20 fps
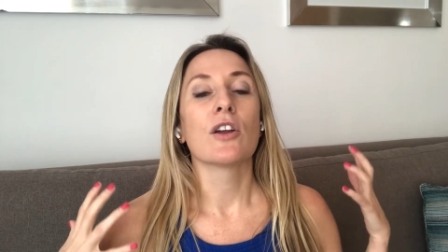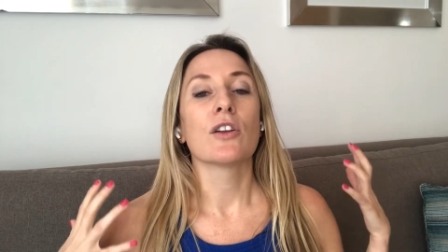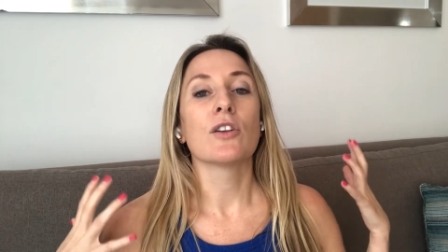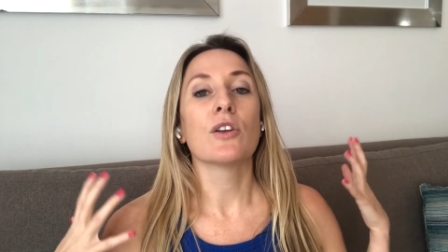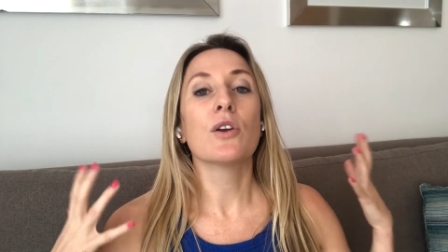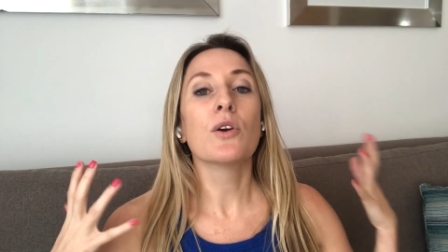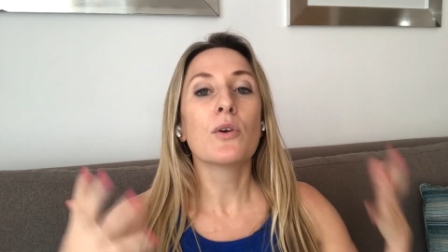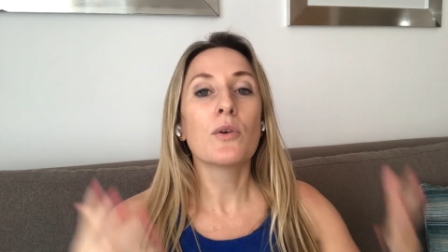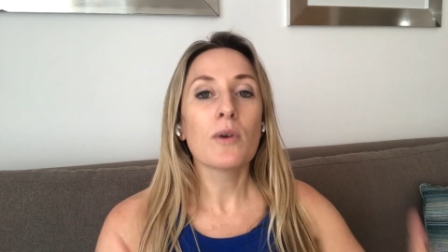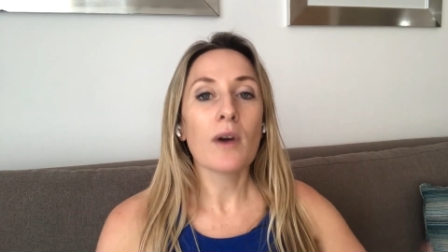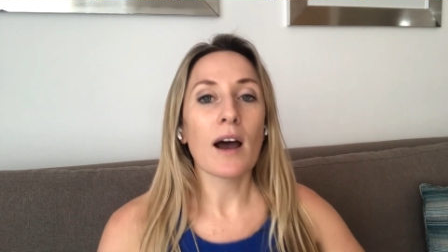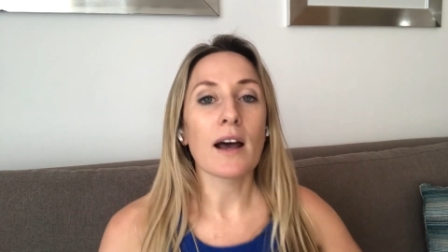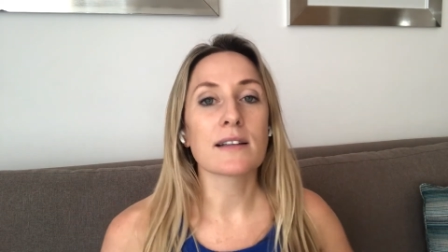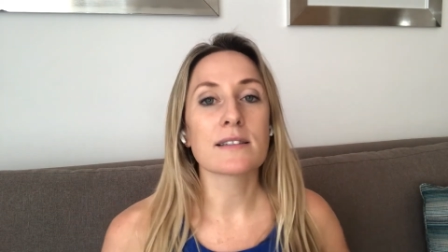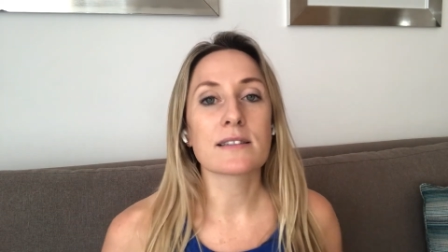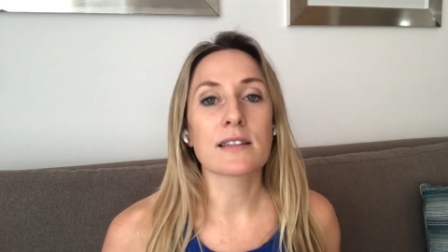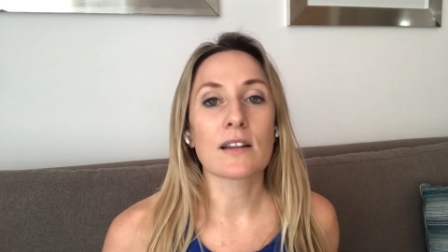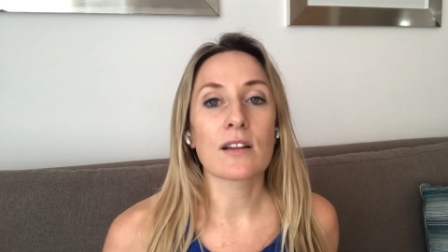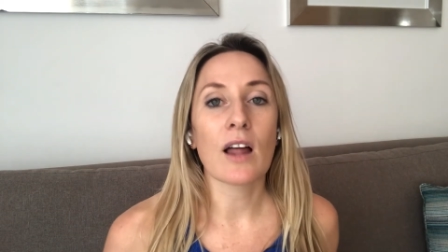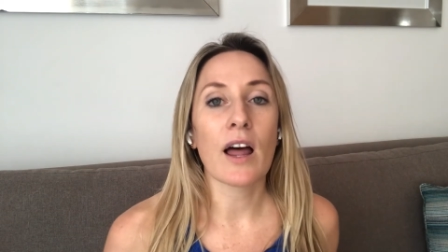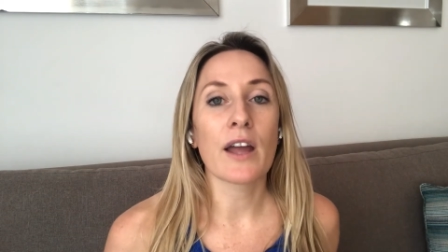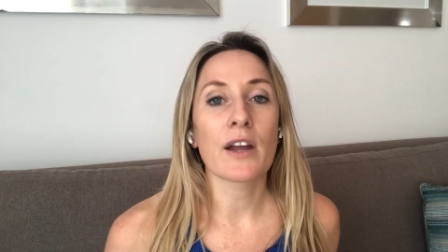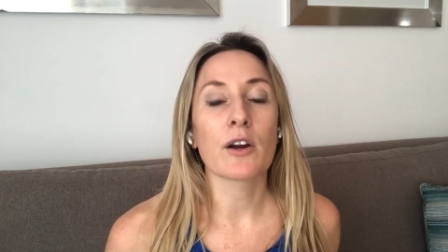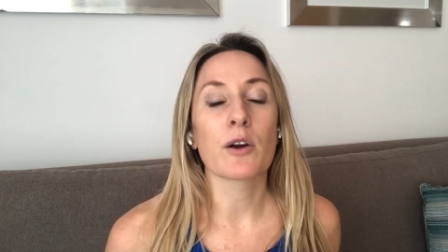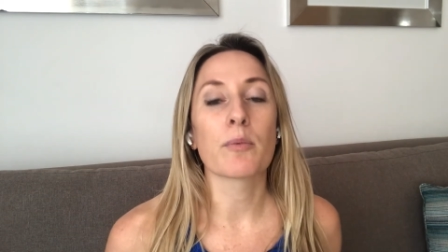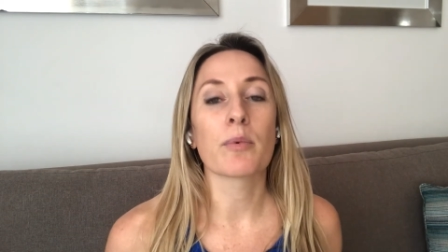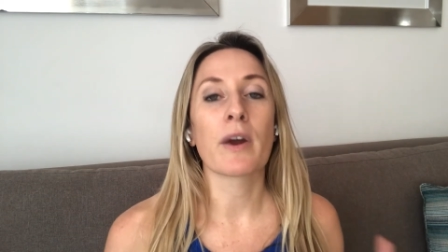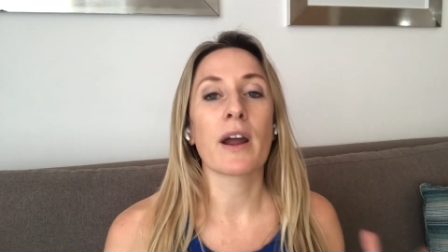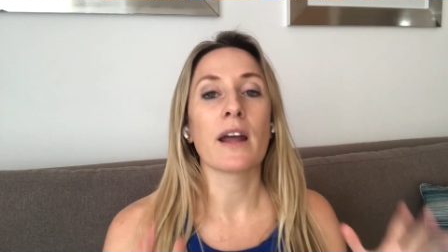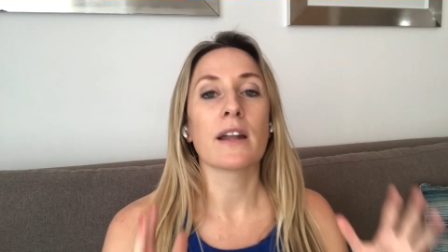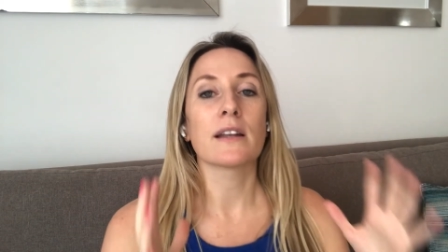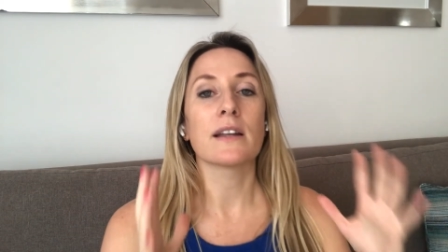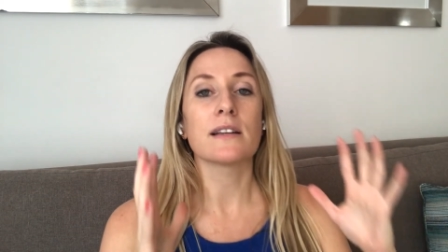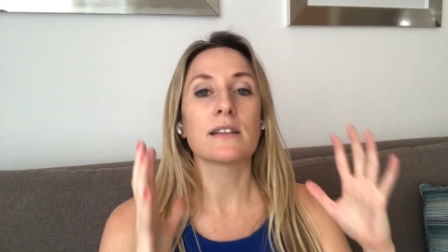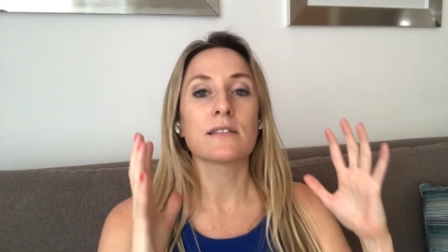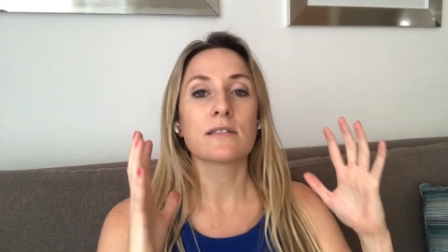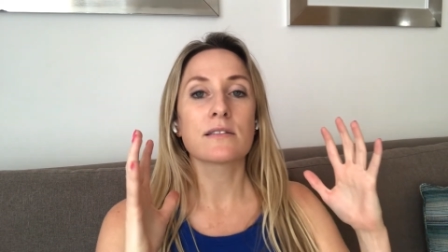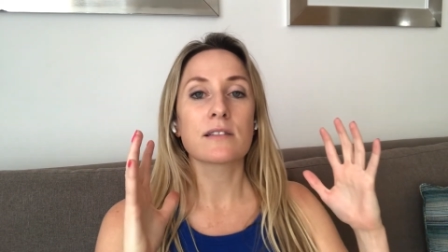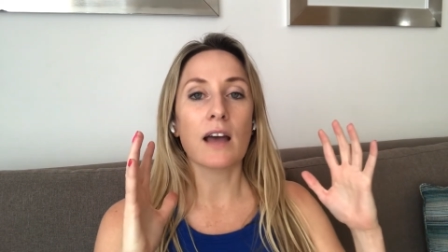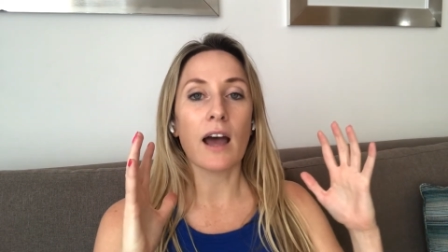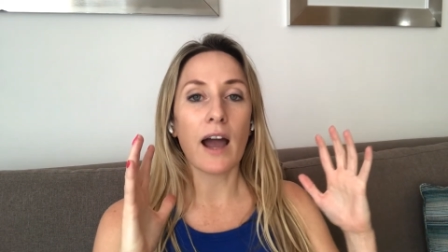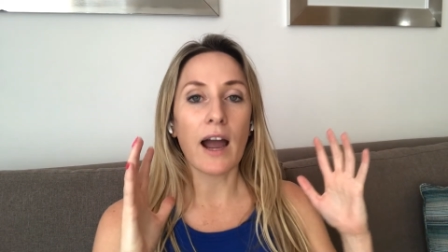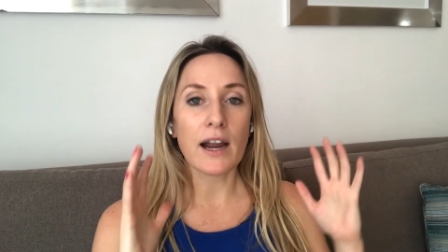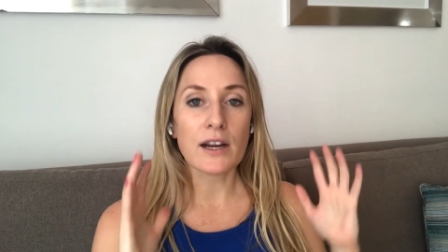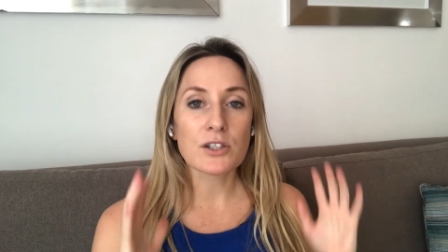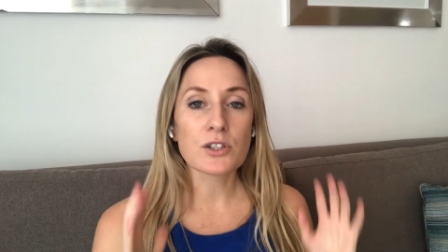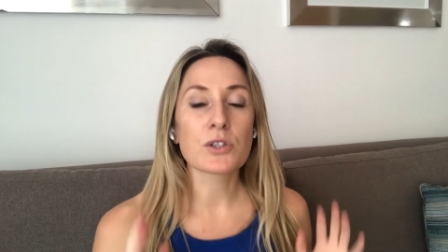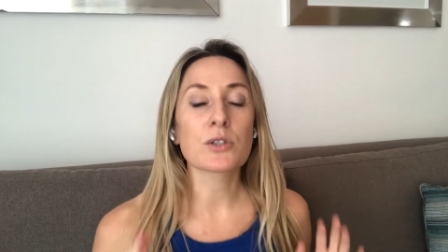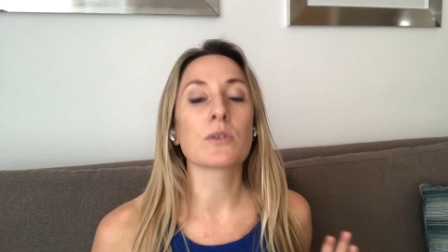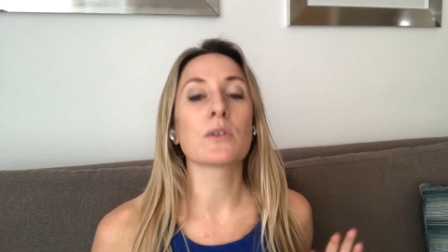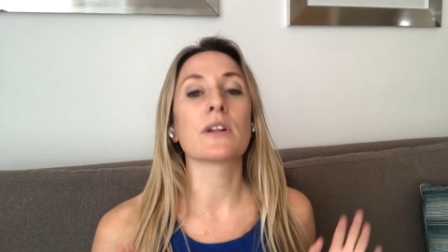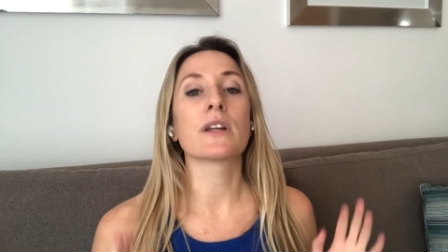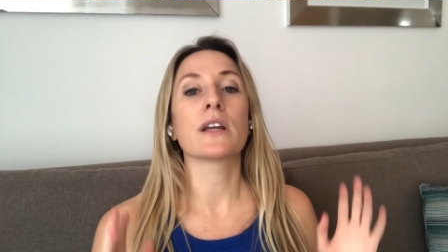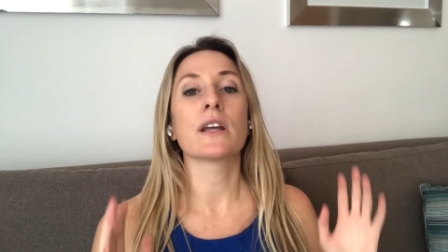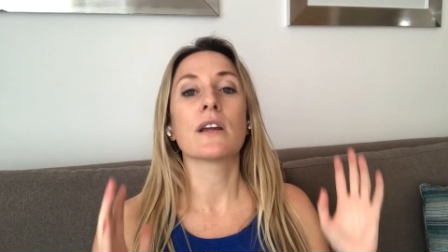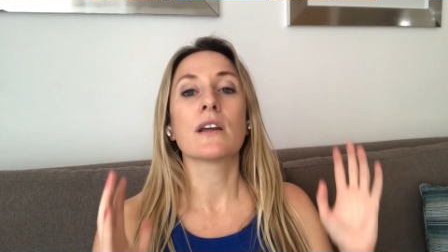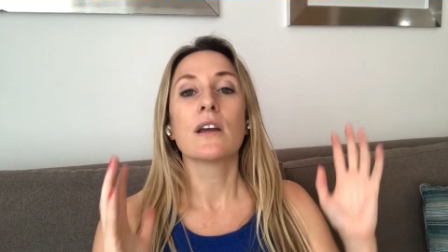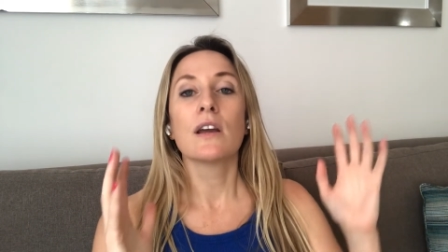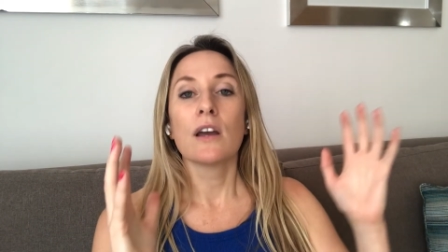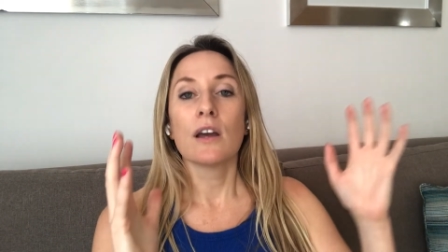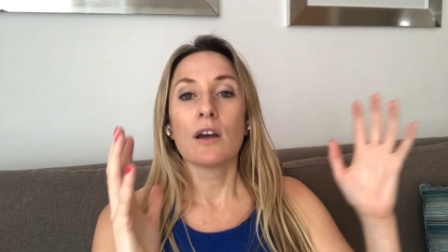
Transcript: you as the client or brand is actually